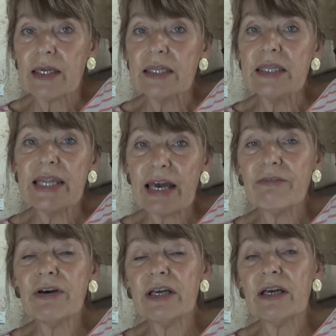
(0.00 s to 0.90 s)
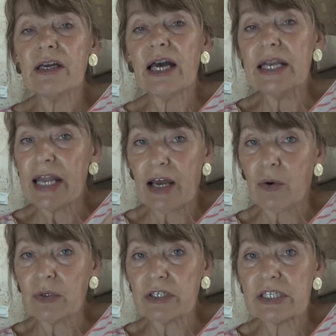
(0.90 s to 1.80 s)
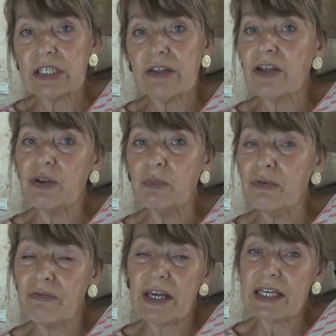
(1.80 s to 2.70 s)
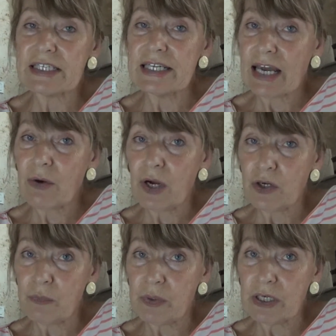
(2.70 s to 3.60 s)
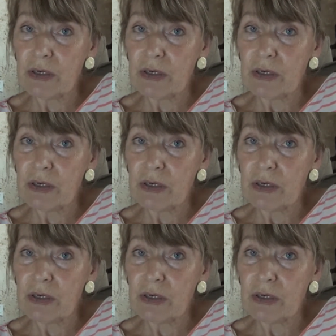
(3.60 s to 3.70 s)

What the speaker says: Never announce that the buffet is now open,